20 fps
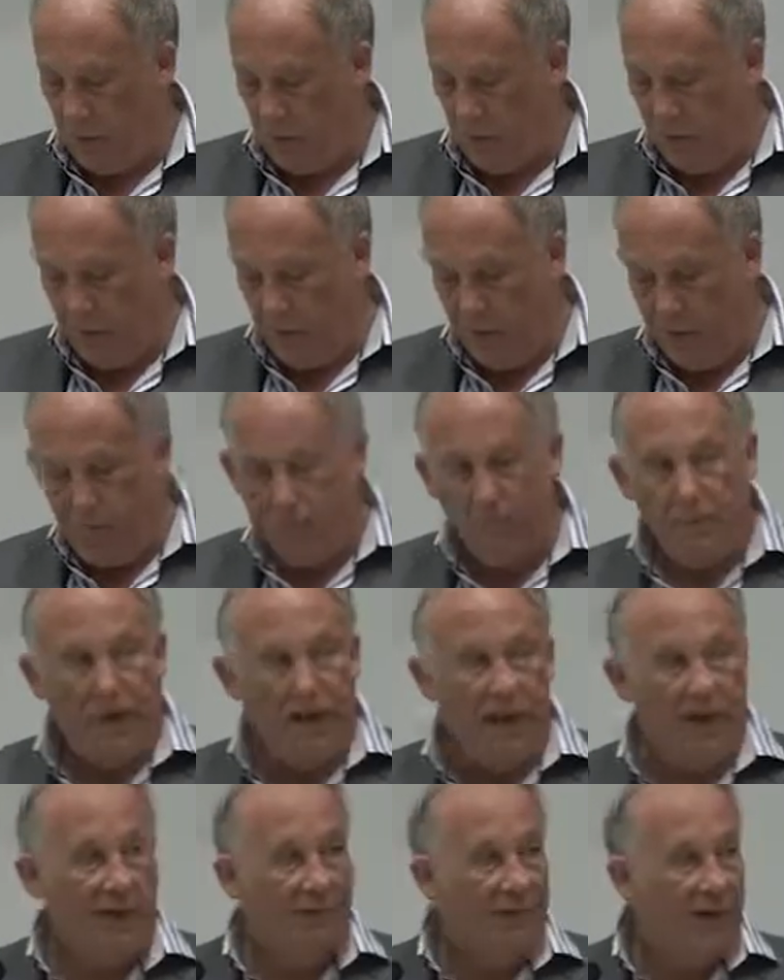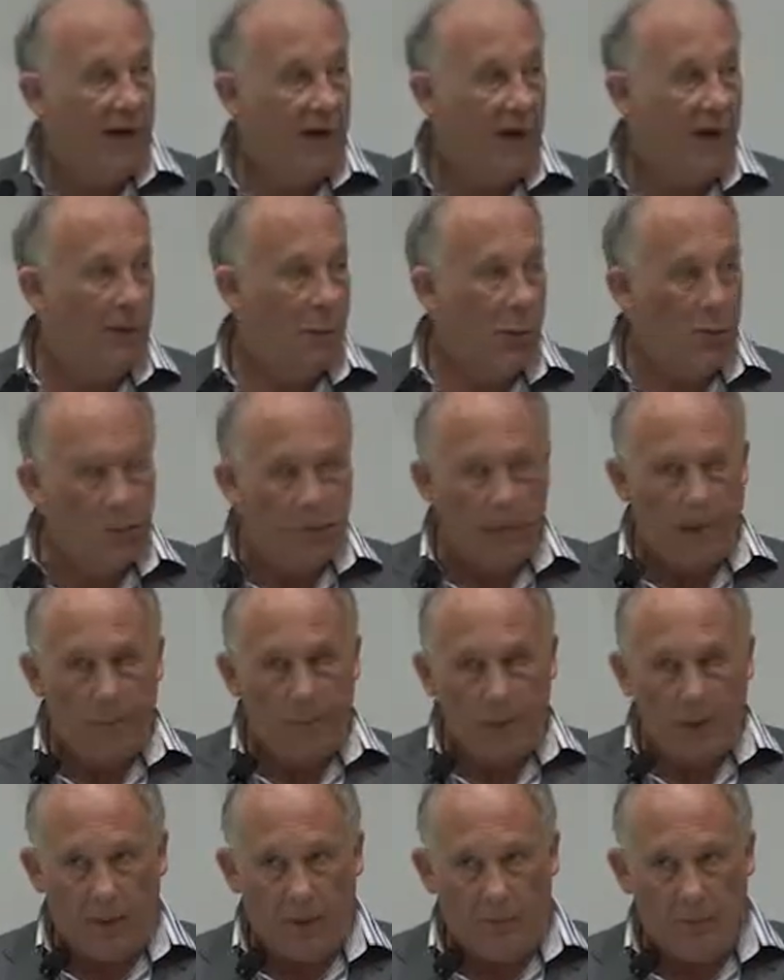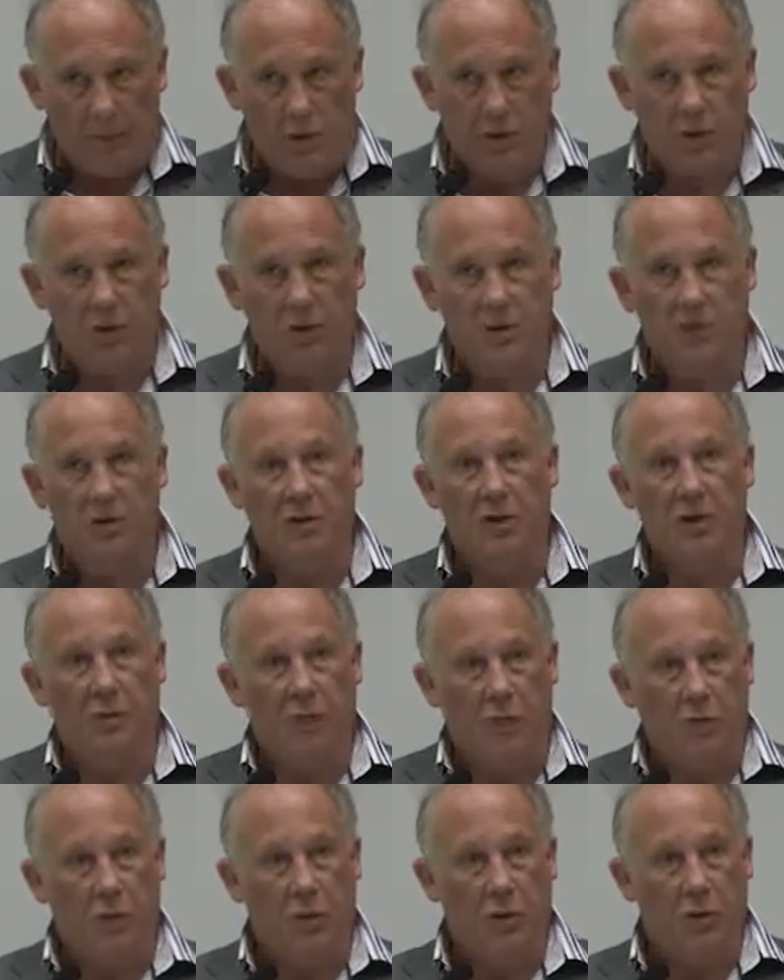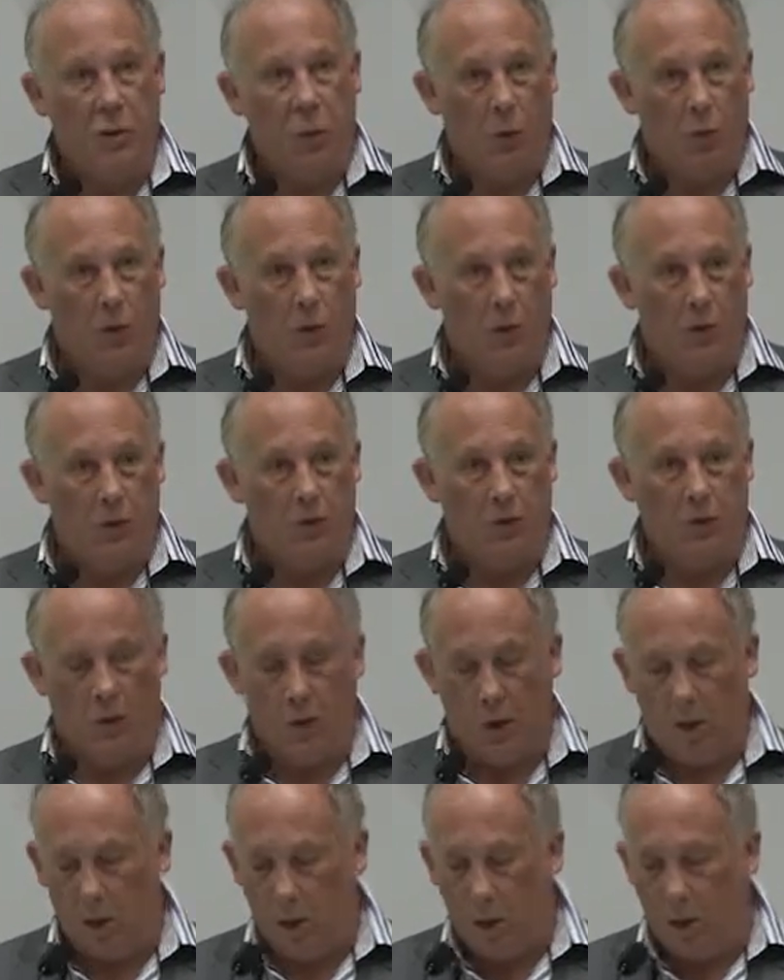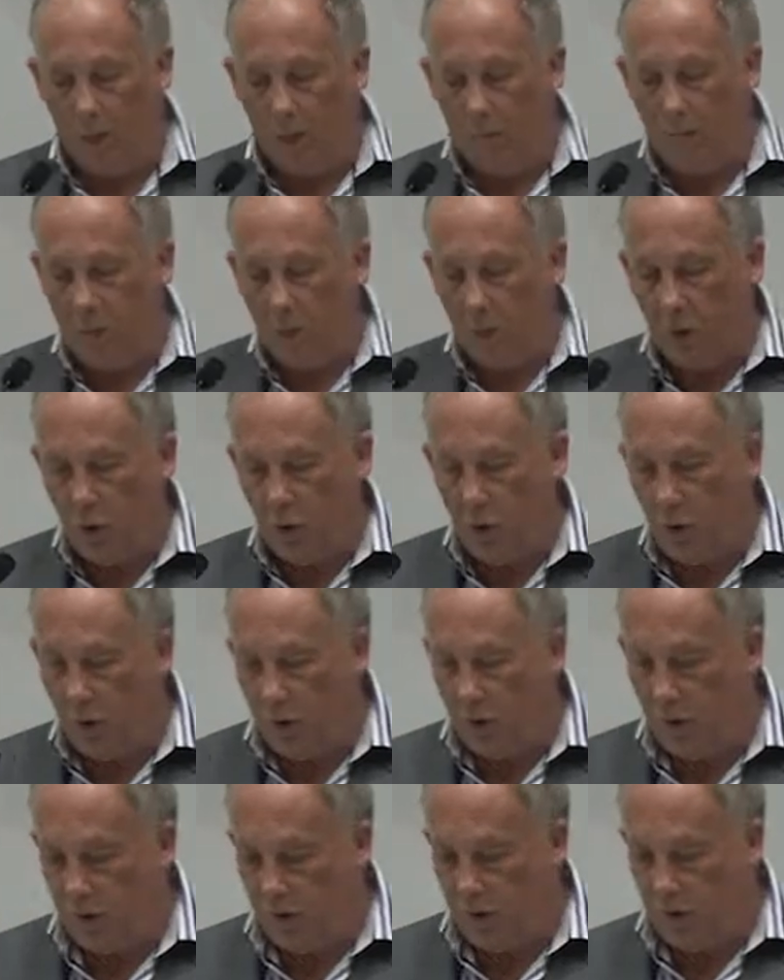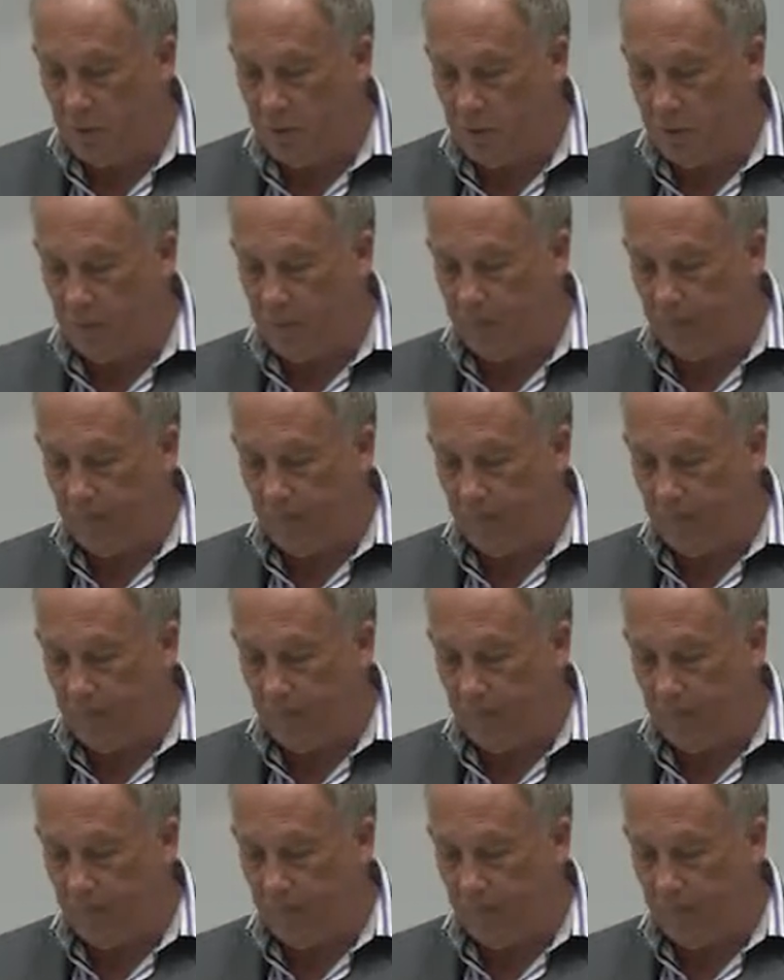to be made available by publishers for the world of commerce.